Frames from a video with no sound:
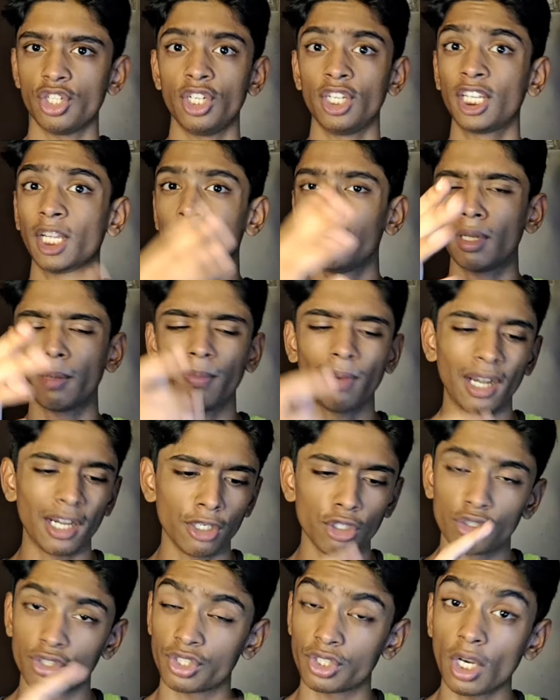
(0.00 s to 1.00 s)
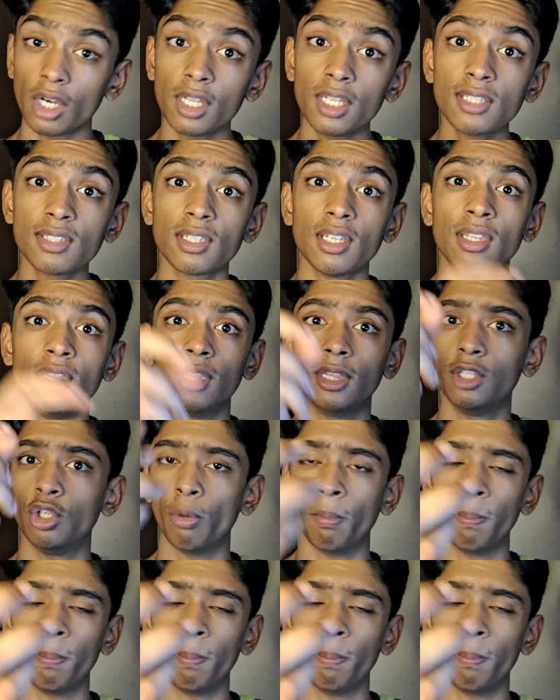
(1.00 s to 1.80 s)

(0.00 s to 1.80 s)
It can be applied in your studies, in your